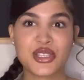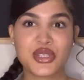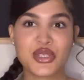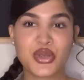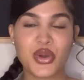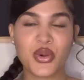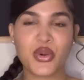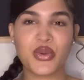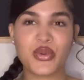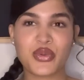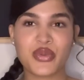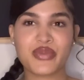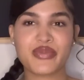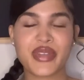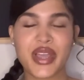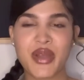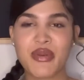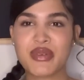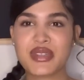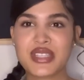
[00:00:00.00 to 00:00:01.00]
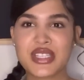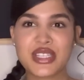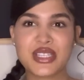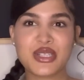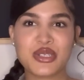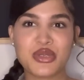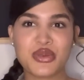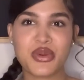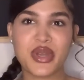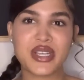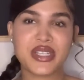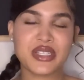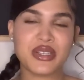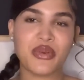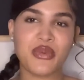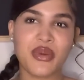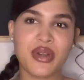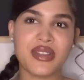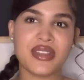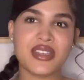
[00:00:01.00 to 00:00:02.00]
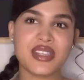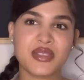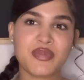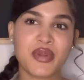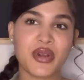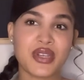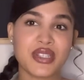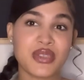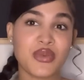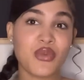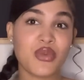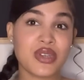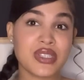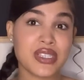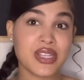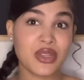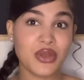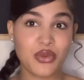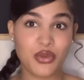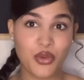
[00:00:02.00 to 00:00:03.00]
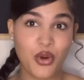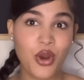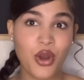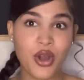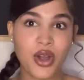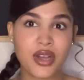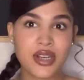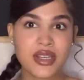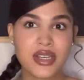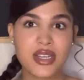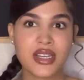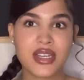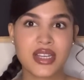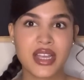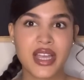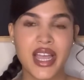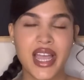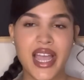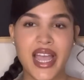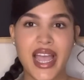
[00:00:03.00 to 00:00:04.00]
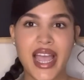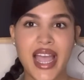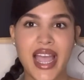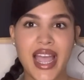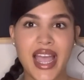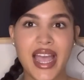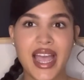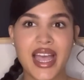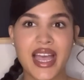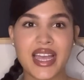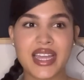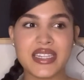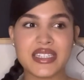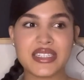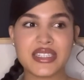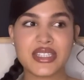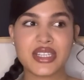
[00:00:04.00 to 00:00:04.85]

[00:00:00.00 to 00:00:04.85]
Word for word: So it was a situation where this person was in the wrong and